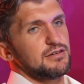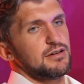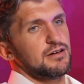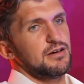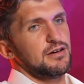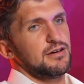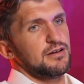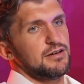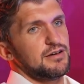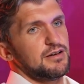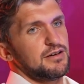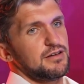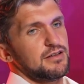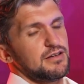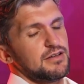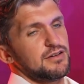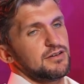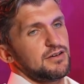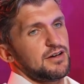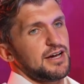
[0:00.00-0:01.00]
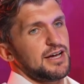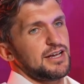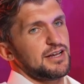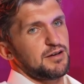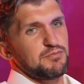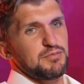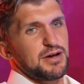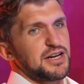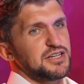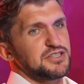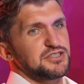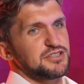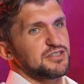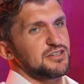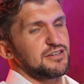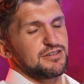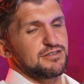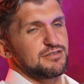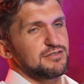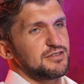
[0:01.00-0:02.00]
I managed
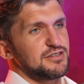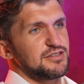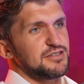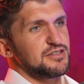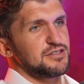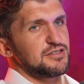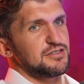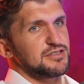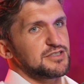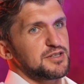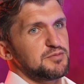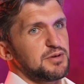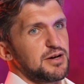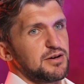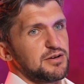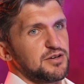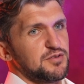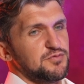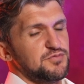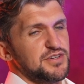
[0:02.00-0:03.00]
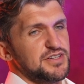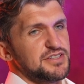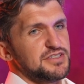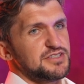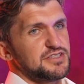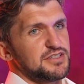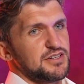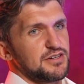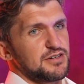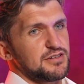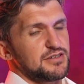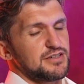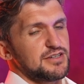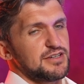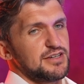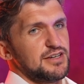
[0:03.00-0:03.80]
to somehow convince an